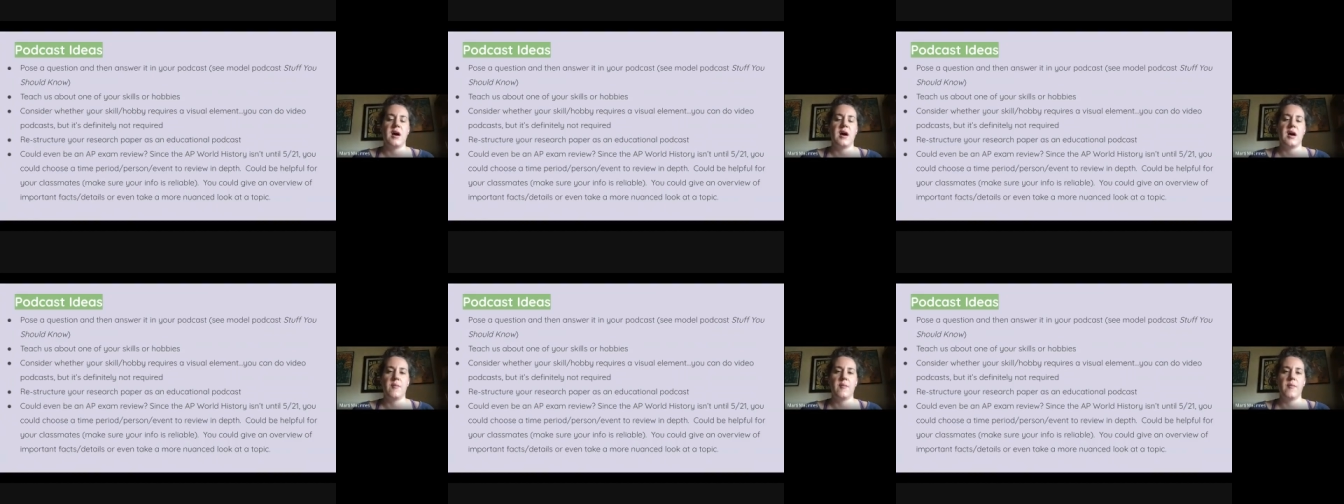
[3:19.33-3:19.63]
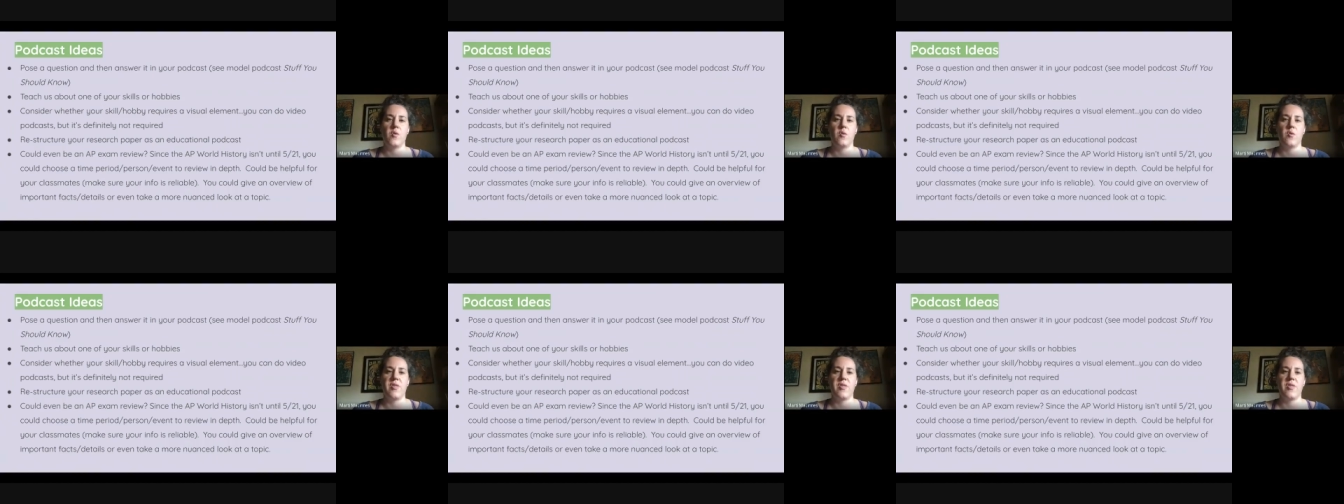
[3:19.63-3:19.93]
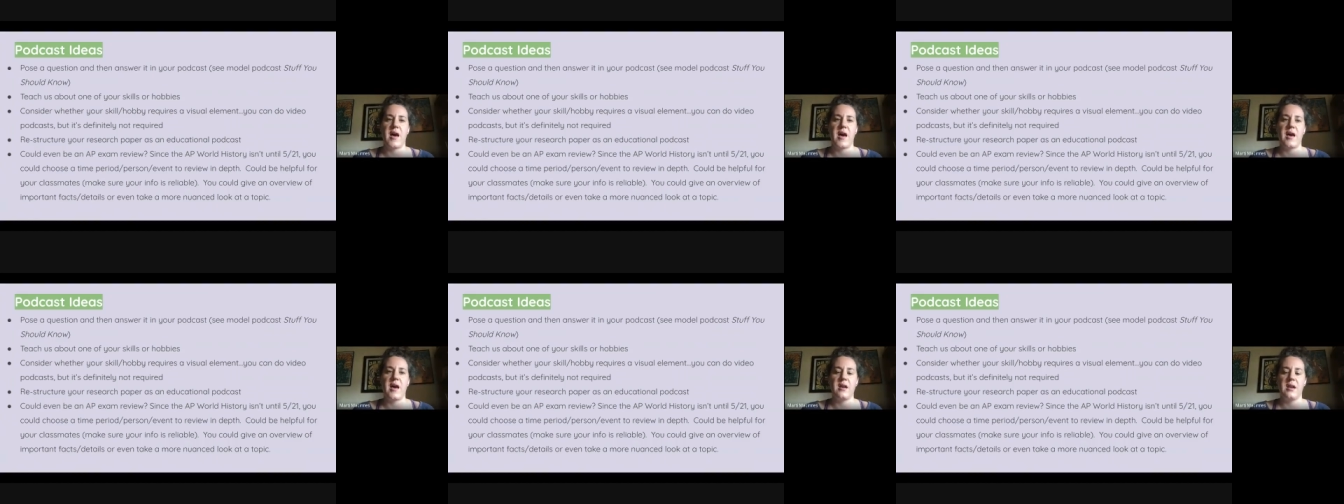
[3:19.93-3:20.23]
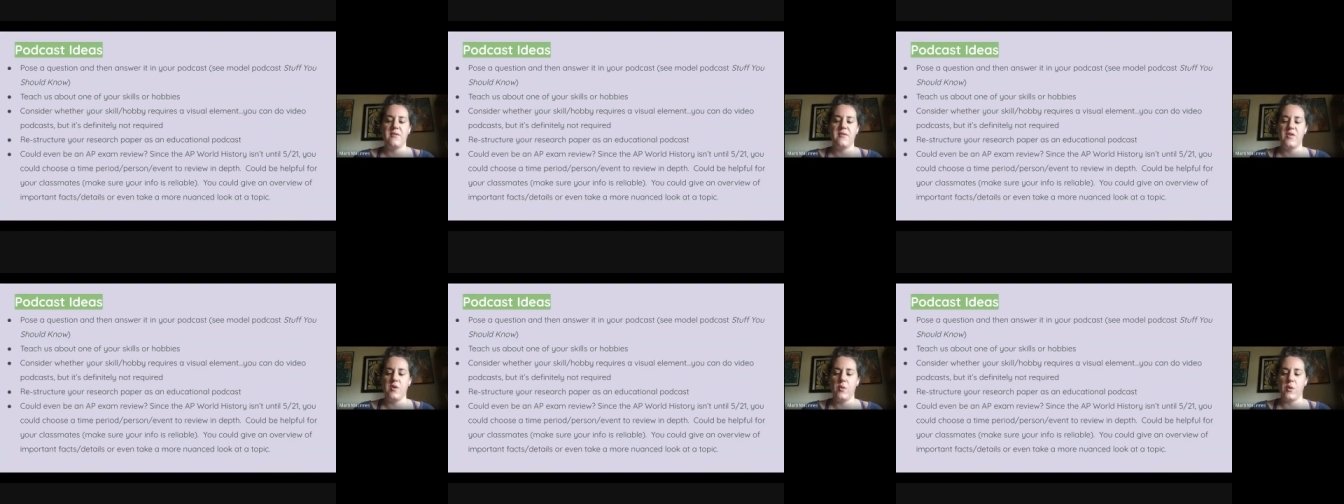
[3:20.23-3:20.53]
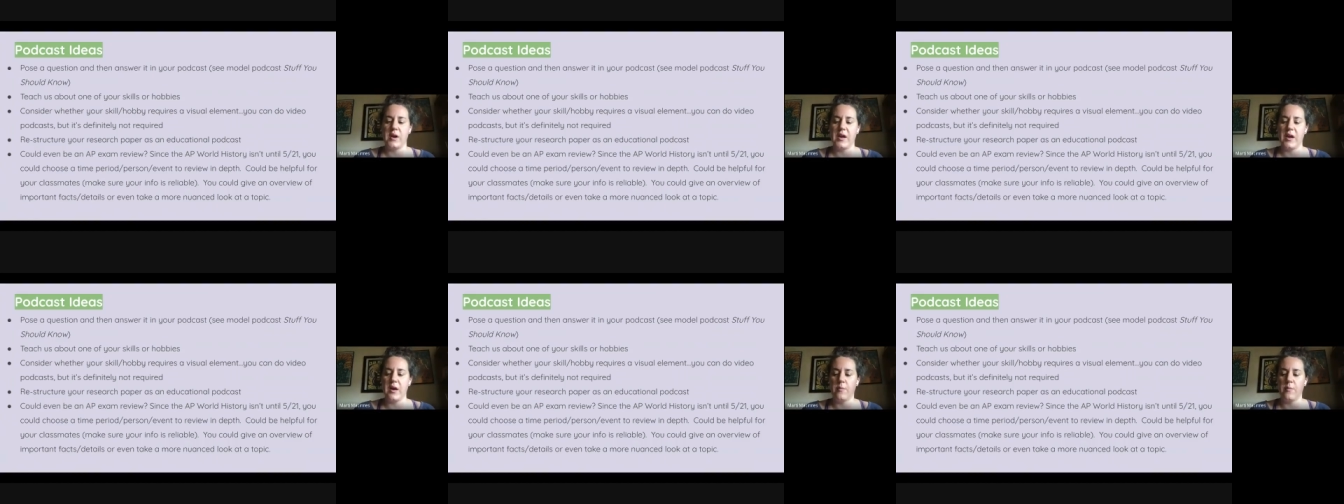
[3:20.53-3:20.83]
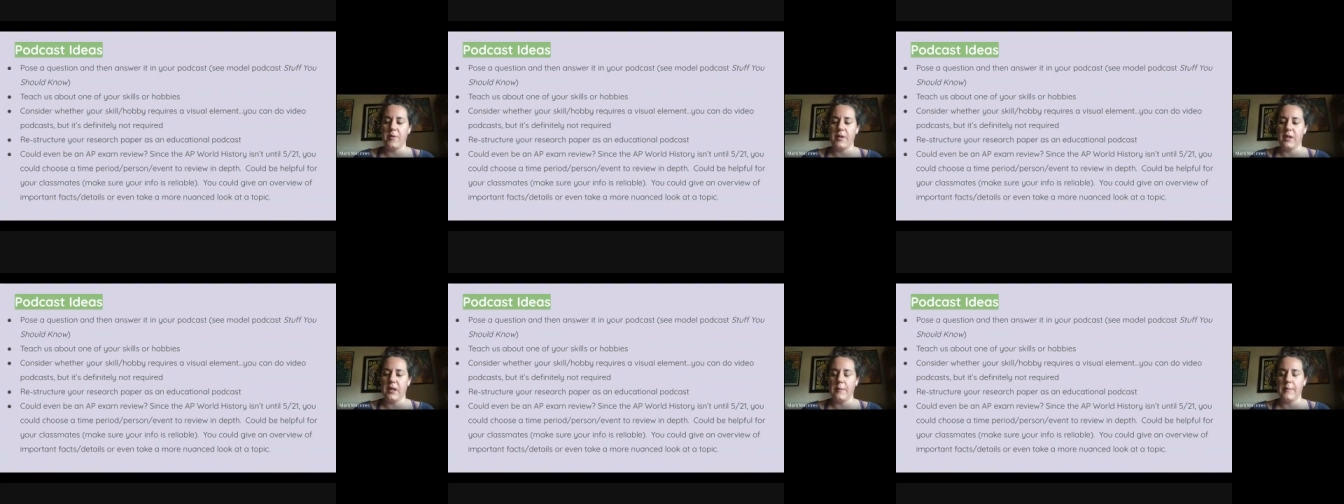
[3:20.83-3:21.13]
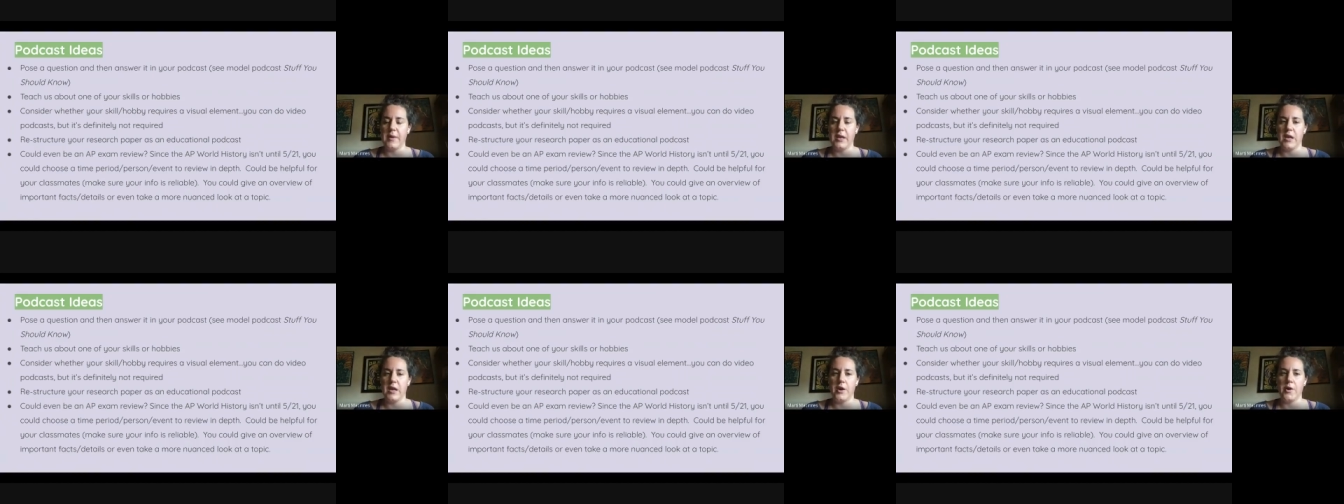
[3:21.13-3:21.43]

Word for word: I'm cool with that. And if you want to help, let me